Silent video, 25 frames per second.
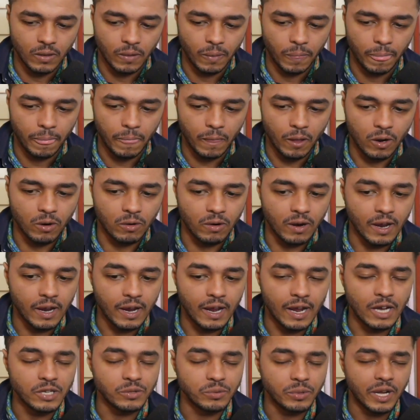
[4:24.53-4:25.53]
All right, guys,
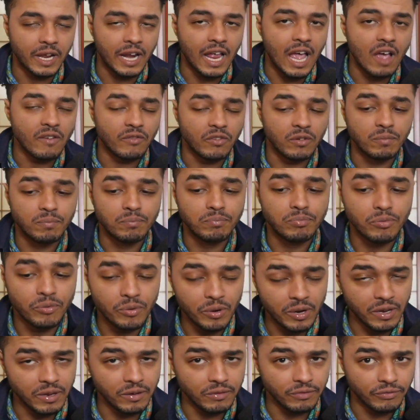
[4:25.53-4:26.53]
we're going to have a
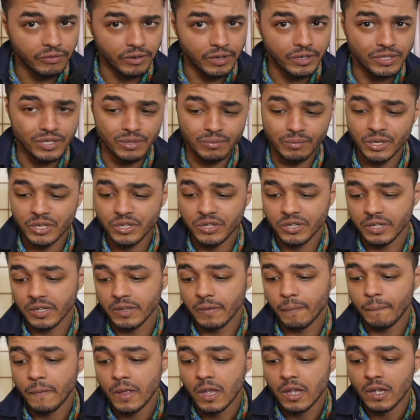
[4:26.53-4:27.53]
brief intermission
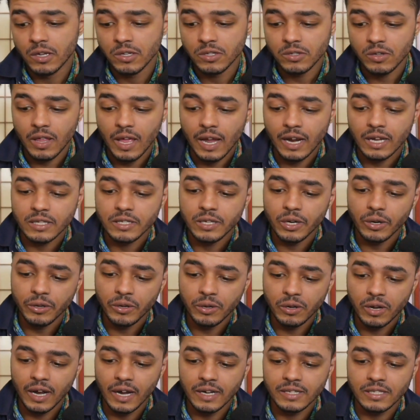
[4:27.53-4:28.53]
so I could tell you
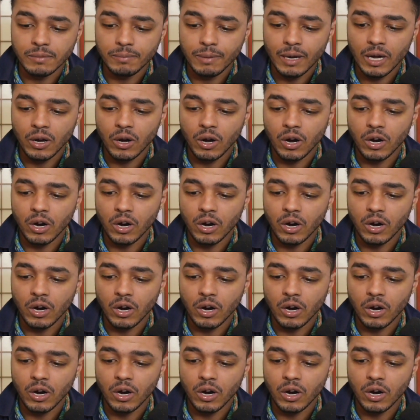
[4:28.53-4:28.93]
guys about our